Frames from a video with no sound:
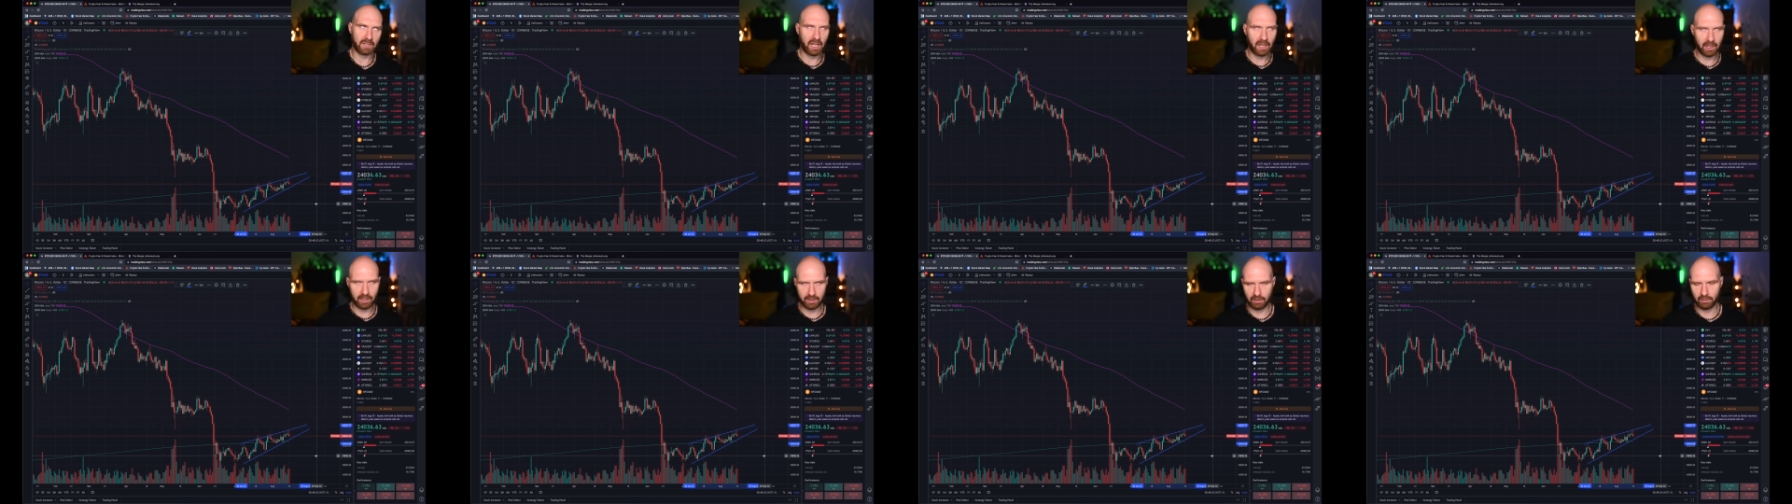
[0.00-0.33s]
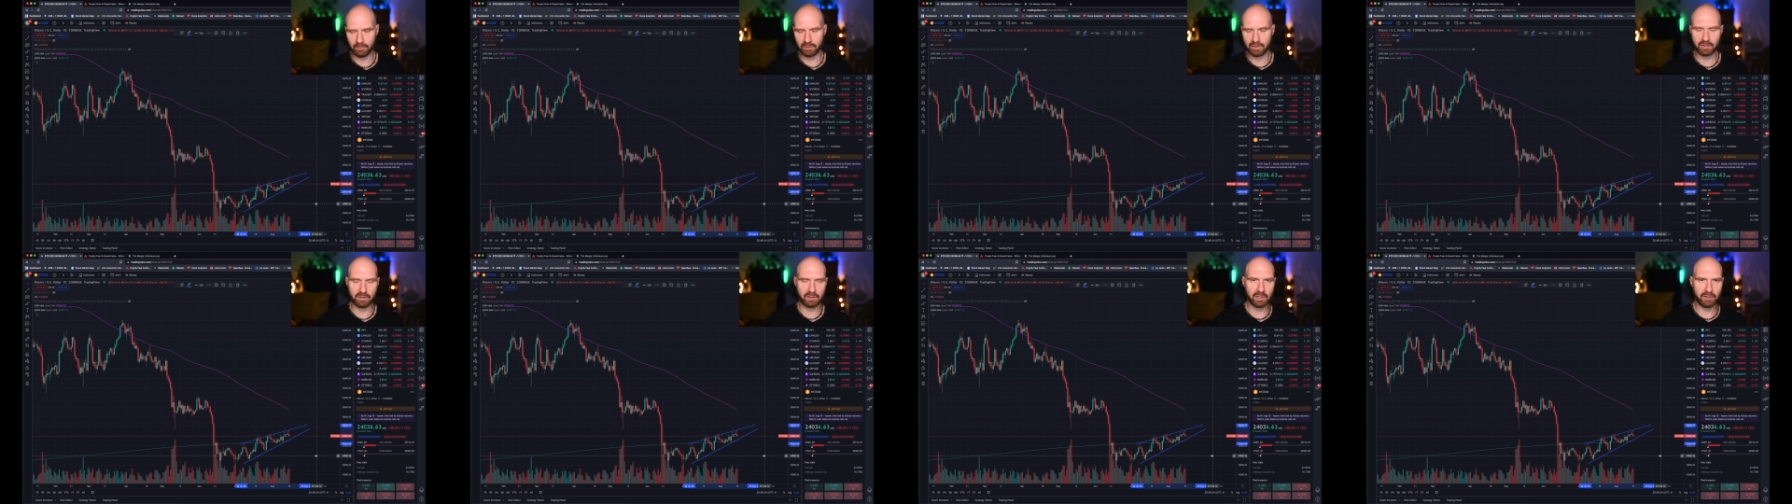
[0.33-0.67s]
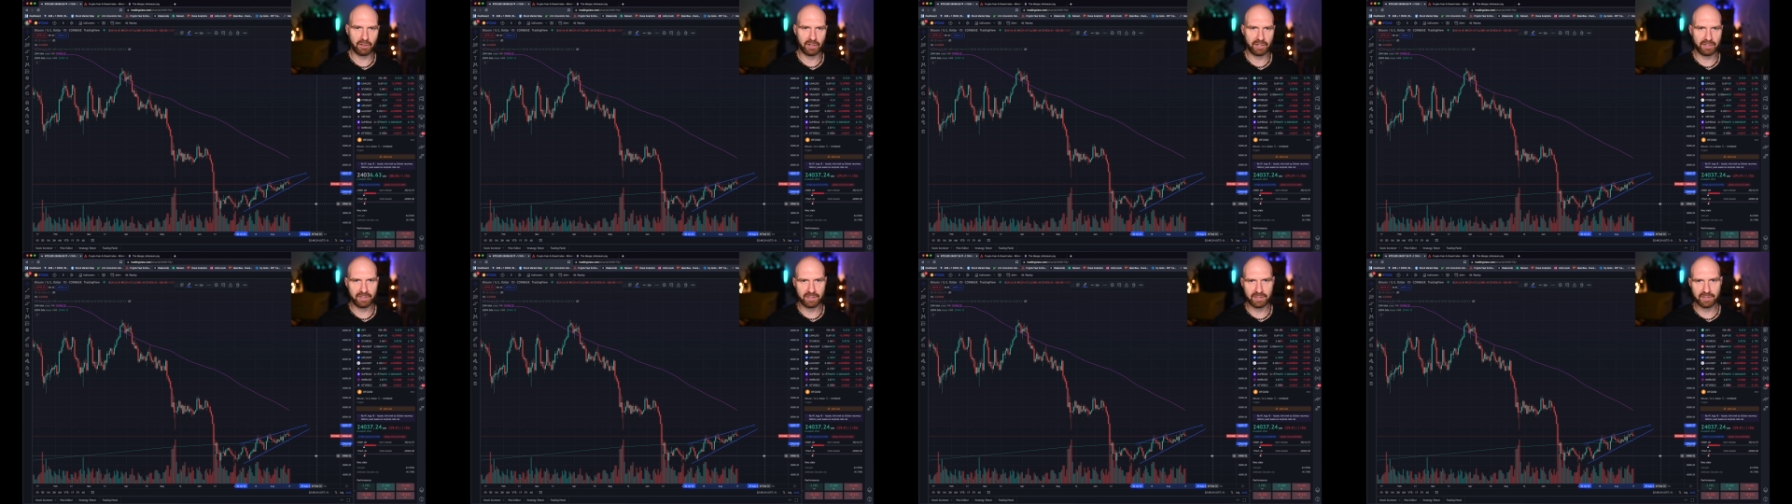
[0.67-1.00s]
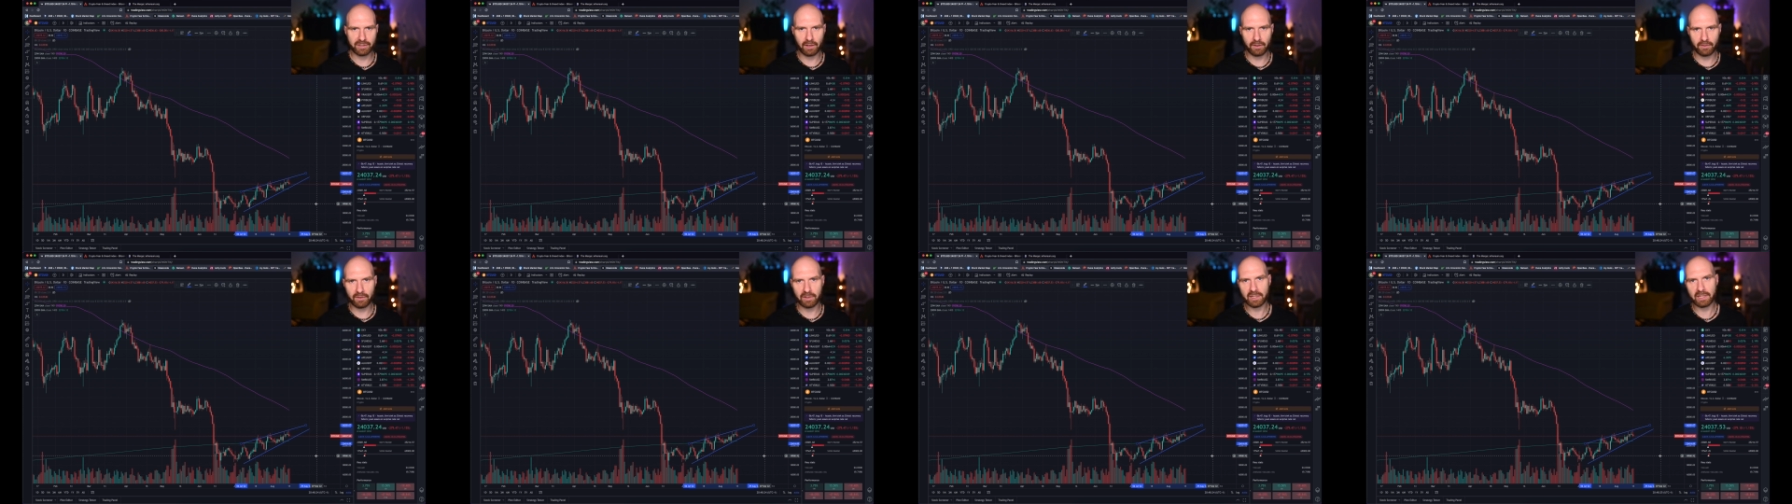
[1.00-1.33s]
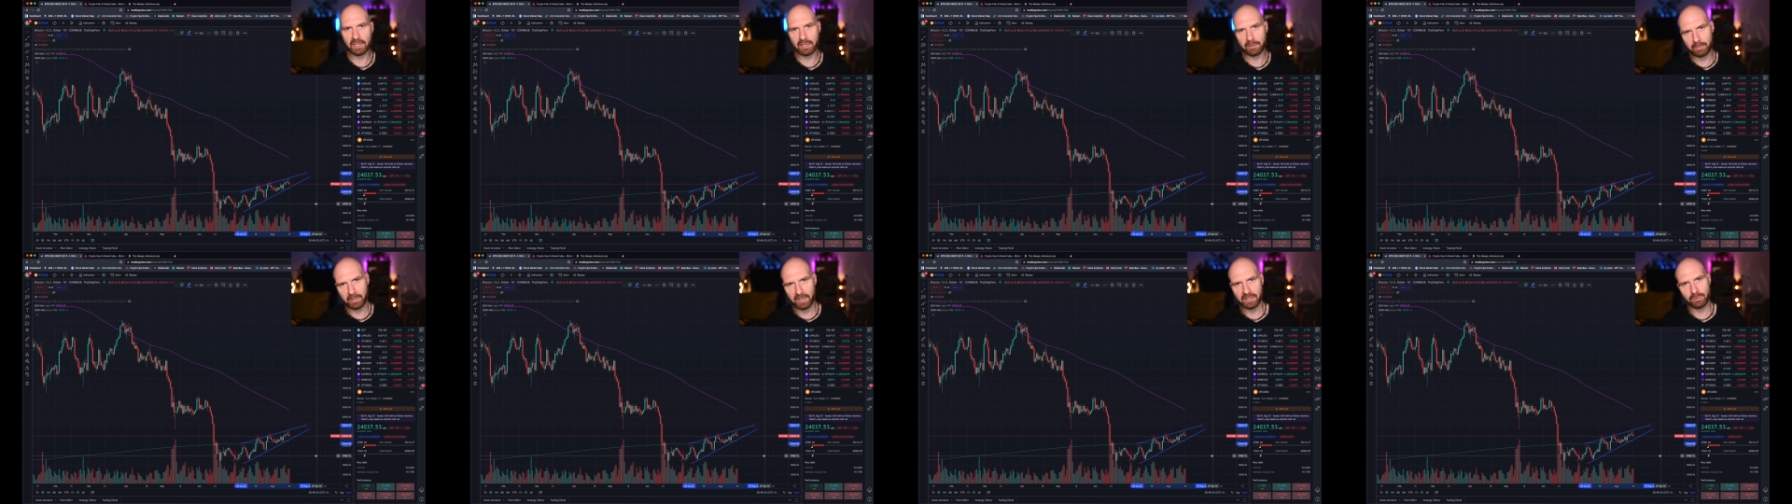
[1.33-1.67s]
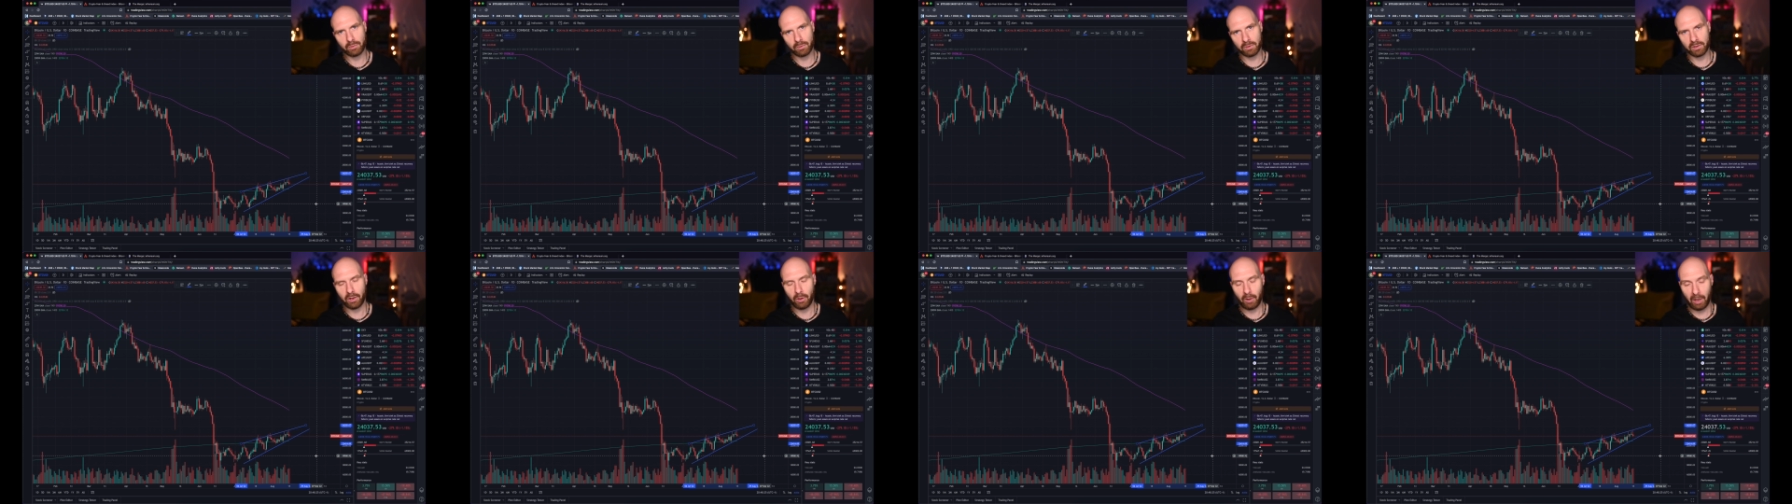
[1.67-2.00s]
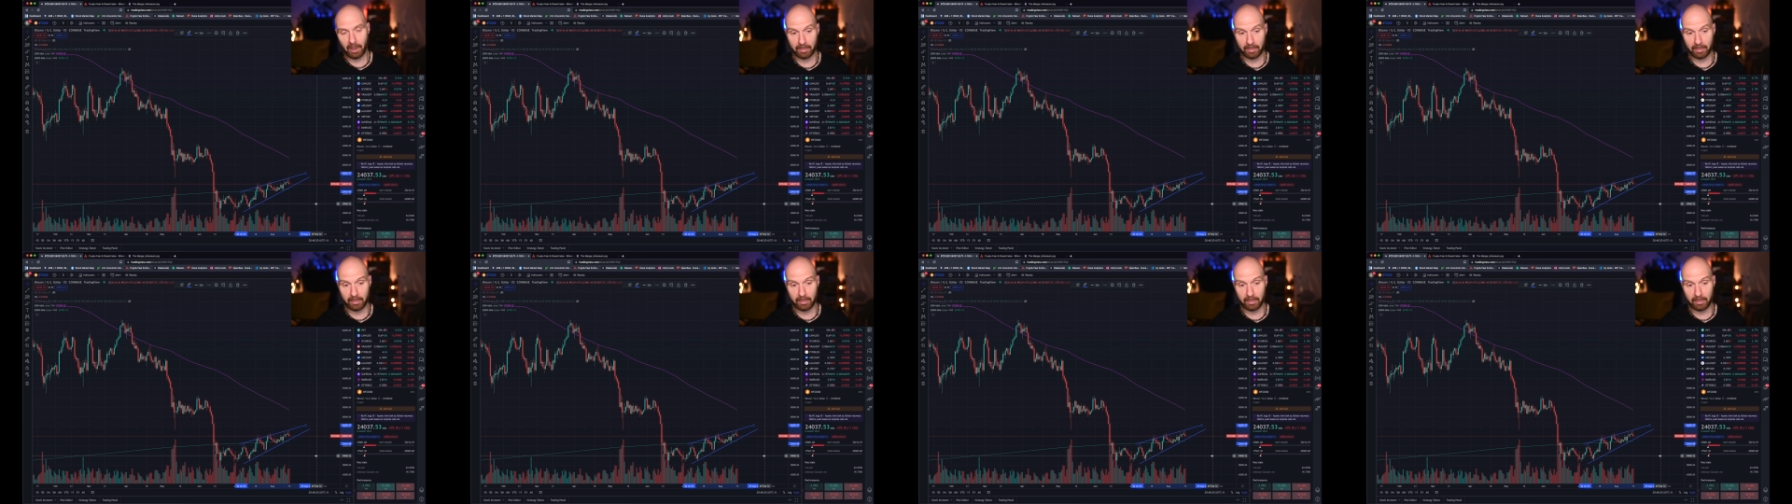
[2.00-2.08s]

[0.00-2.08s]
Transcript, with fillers: I know it's not a great discovery that price will go